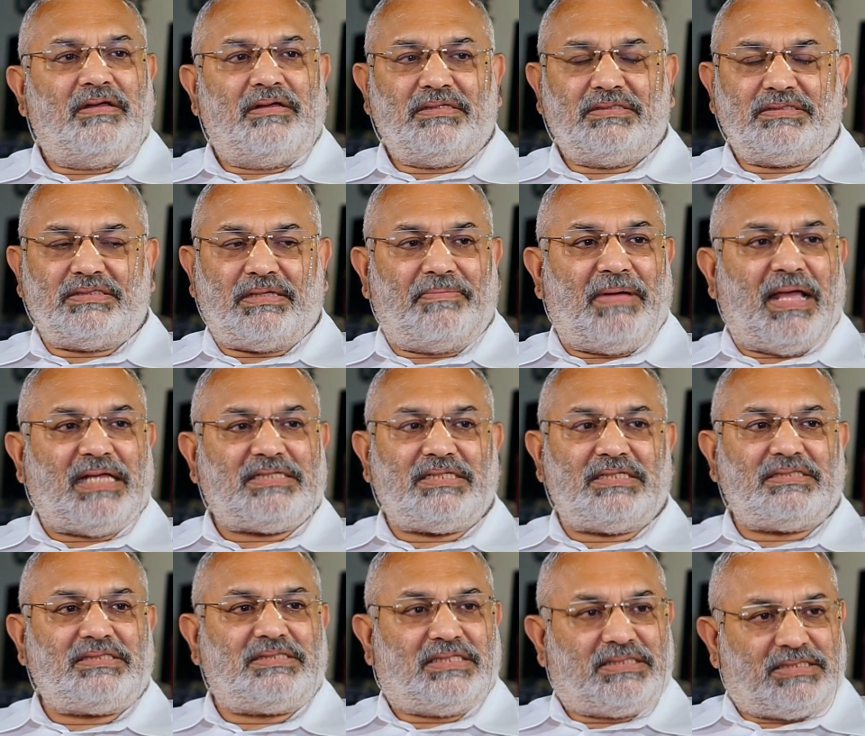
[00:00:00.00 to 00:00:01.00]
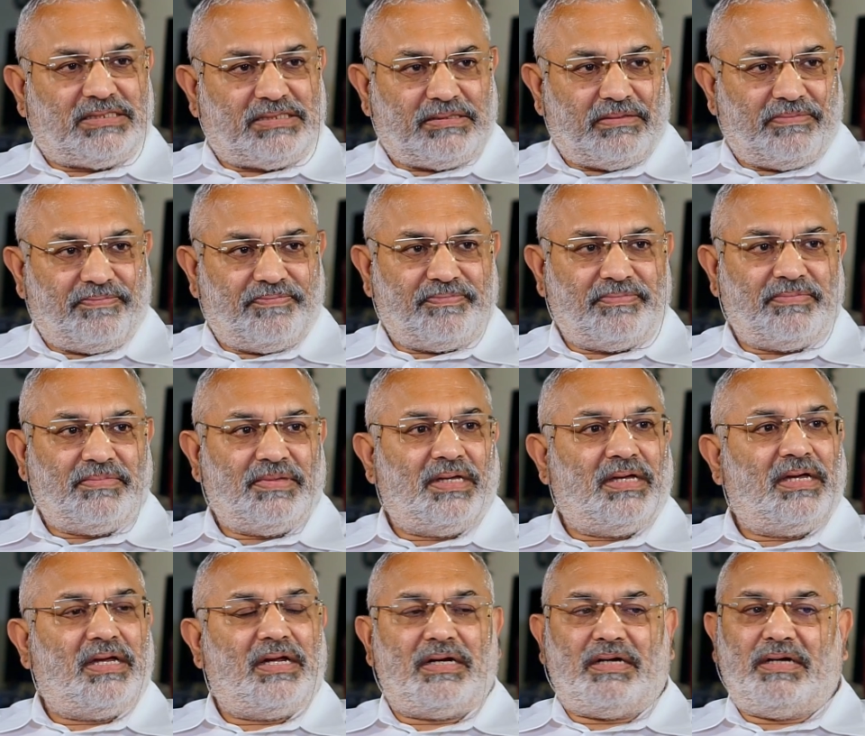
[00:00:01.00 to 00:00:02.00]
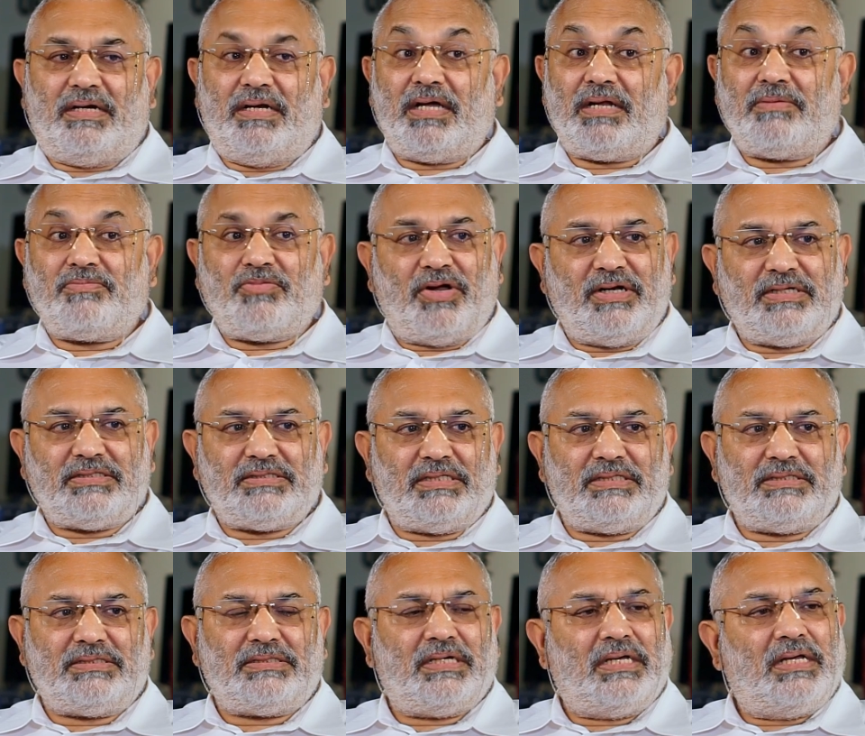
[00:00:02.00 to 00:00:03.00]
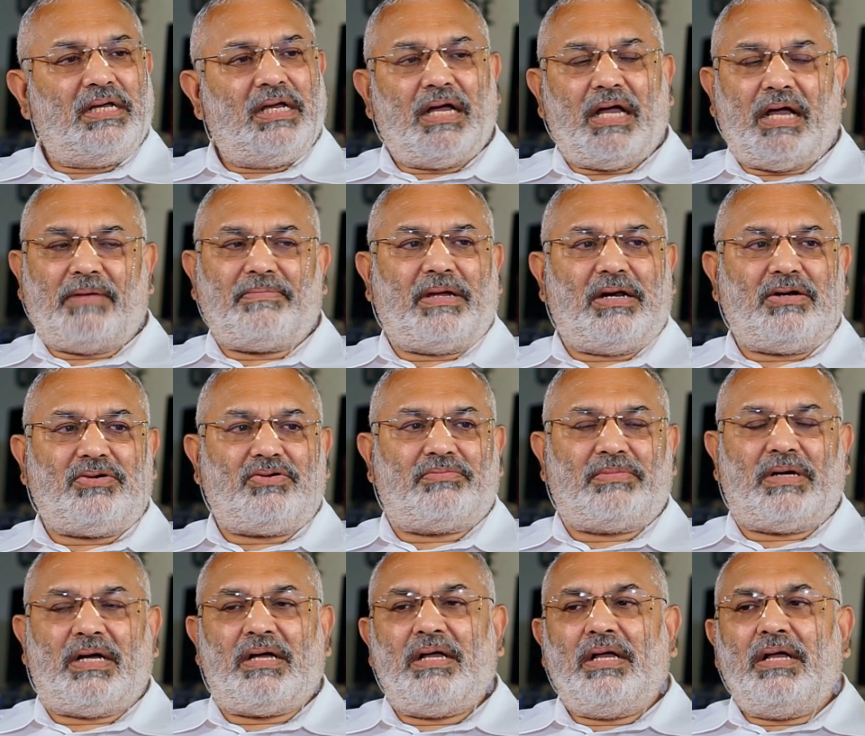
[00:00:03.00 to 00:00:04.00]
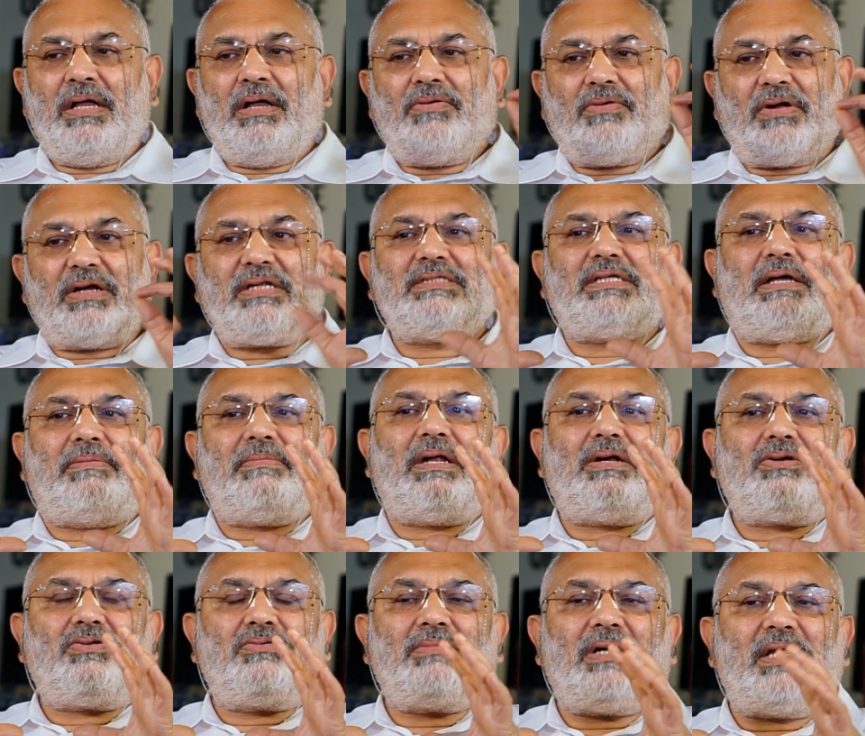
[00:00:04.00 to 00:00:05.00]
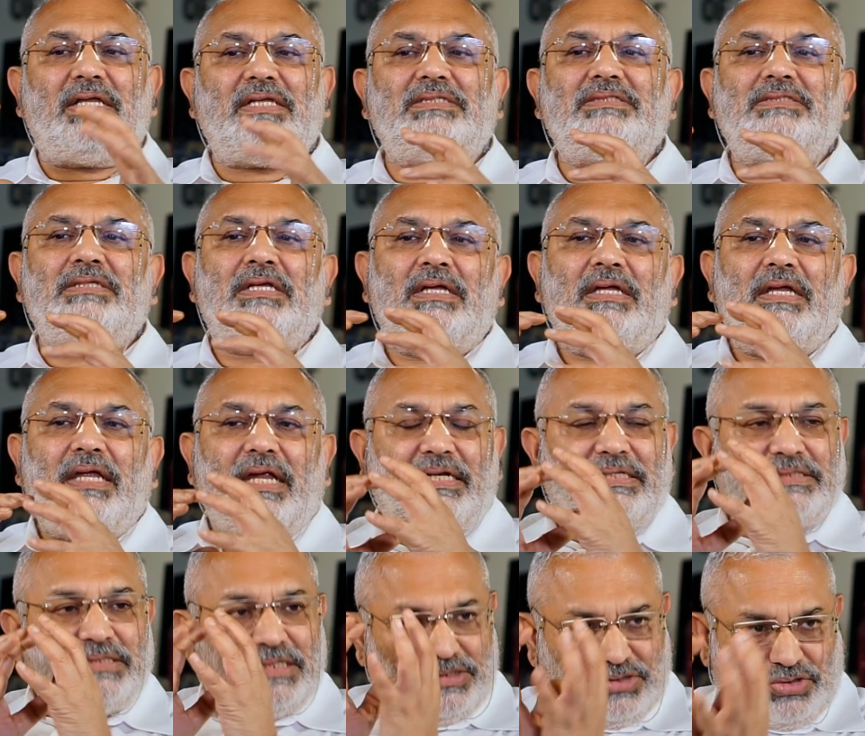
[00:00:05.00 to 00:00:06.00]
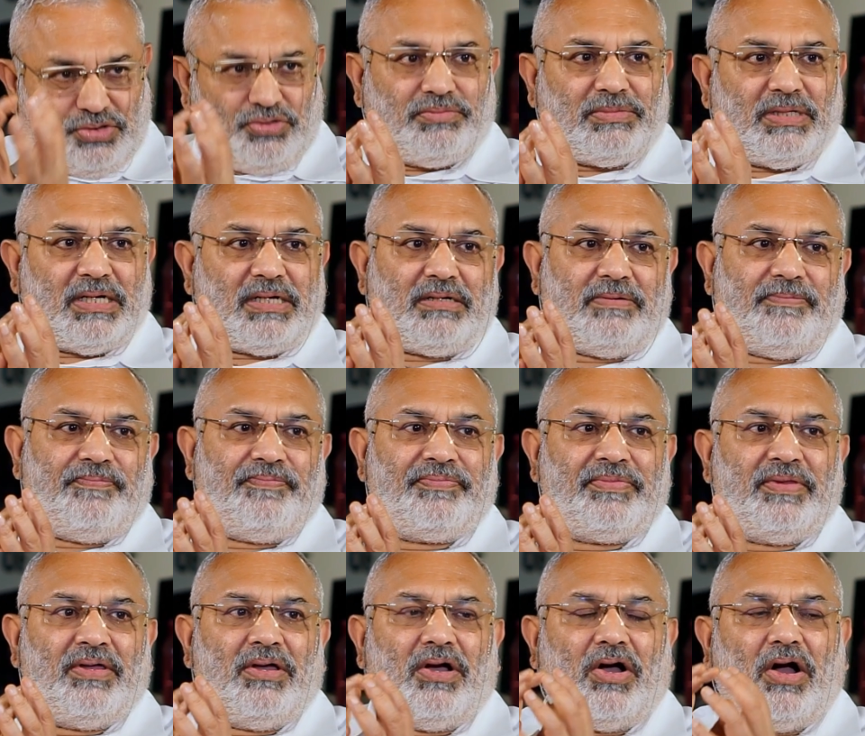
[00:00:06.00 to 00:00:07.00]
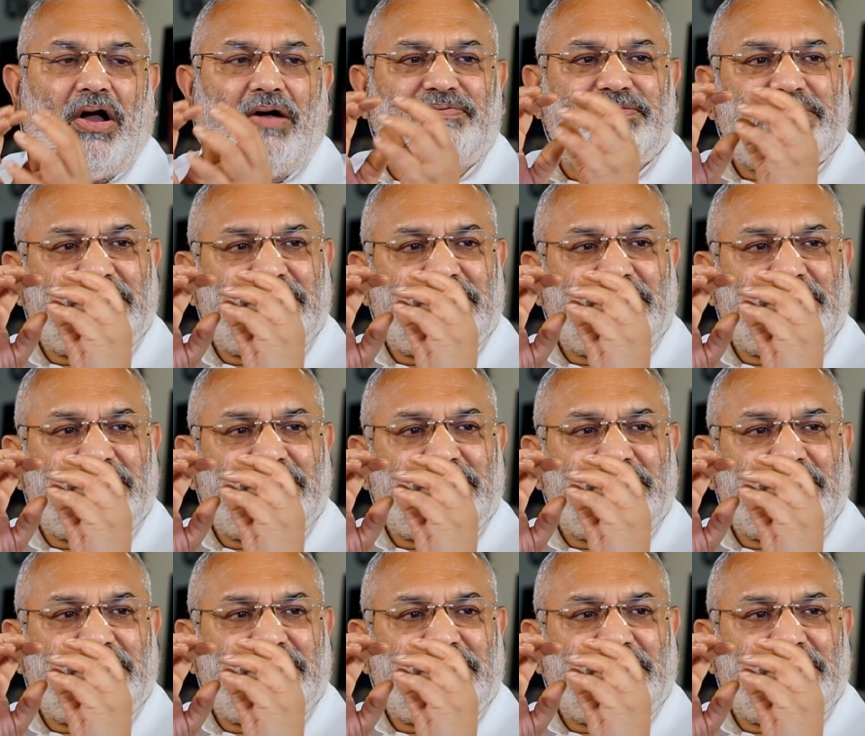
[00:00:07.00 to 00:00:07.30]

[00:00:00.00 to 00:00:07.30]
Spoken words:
sebaceous cyst, dermoid cyst, hamartoma. What is hamartoma is? It is a tumor of